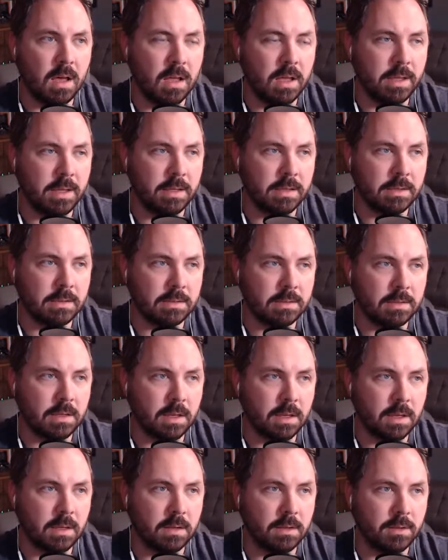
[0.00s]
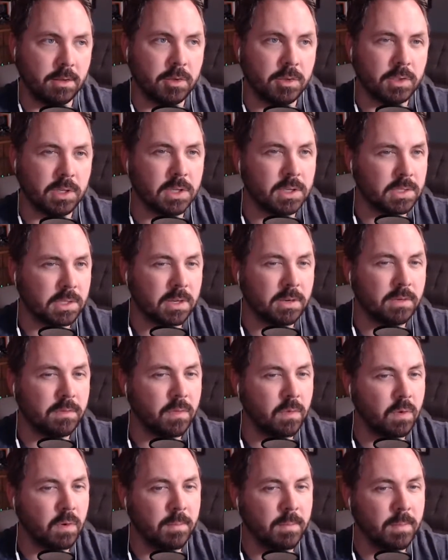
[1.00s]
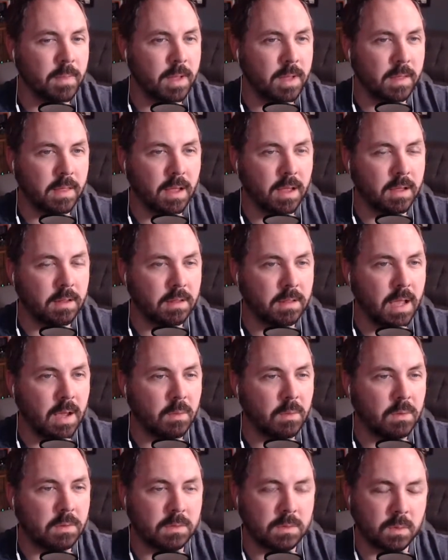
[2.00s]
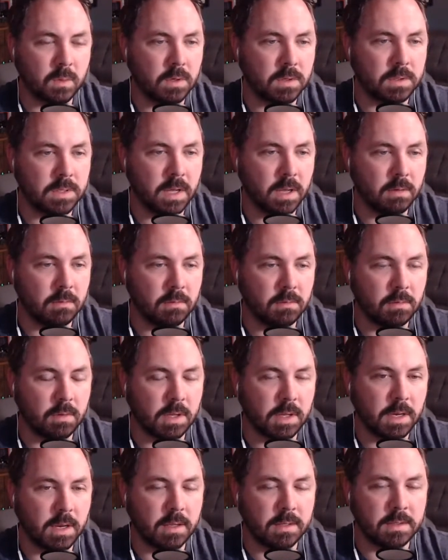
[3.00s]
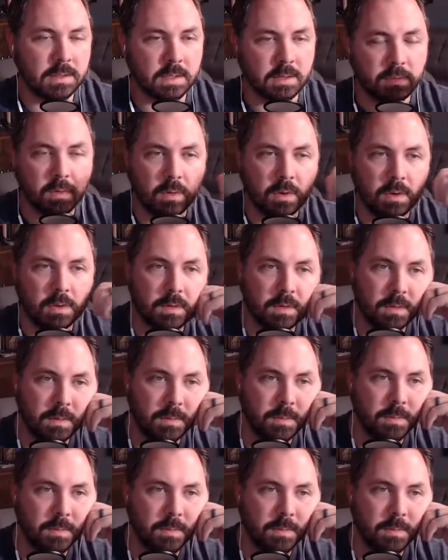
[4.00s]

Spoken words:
is usually Cineform, and that one's worked out really nicely for us.